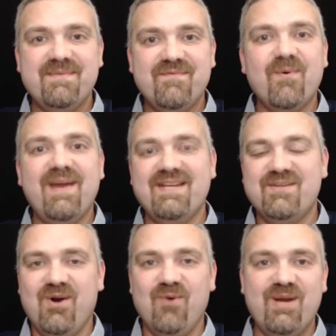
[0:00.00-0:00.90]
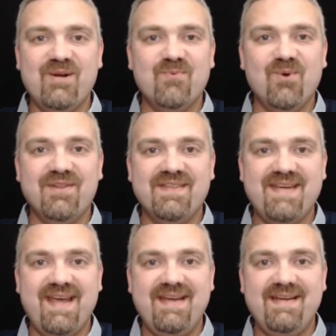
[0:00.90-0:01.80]
we get to our weird word of the
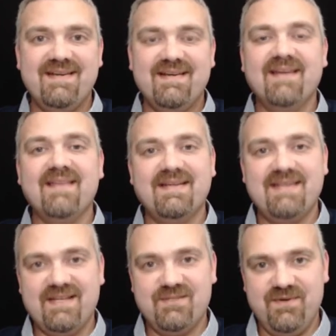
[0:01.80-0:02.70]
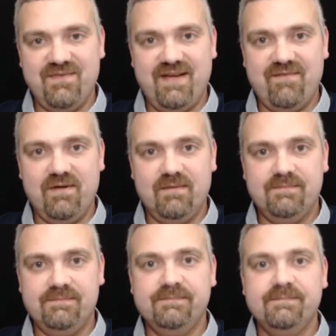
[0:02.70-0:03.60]
day, I'd like to ask you a favor.
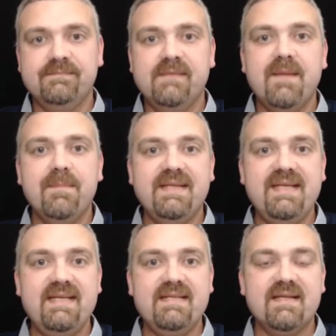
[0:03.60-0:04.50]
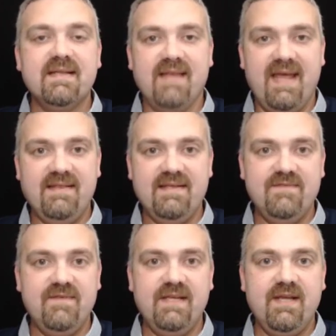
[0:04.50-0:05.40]
Please like this
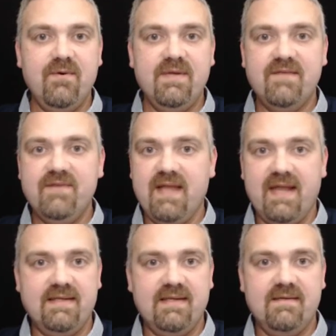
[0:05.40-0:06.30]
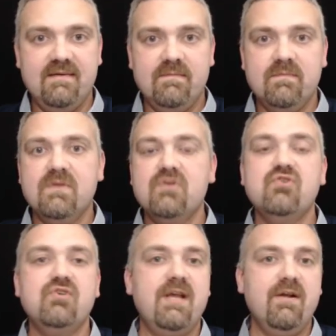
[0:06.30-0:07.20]
video if you liked it.
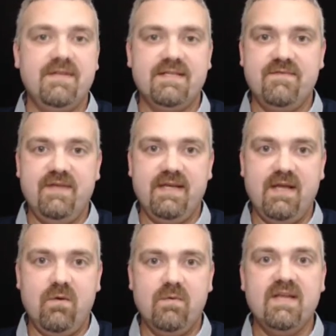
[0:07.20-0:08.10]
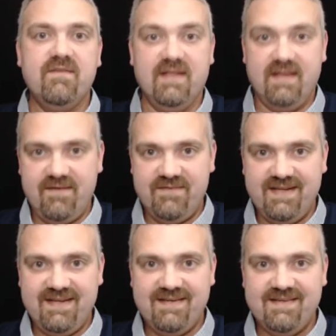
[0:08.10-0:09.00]
Share this video if you loved
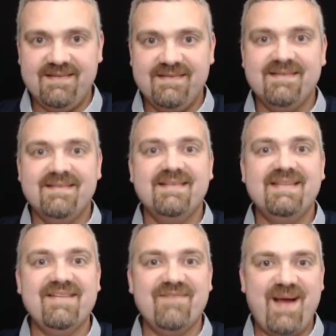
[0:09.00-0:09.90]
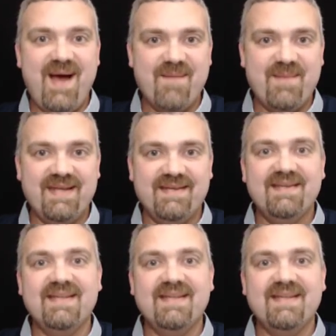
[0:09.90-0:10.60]
it. Leave a comment and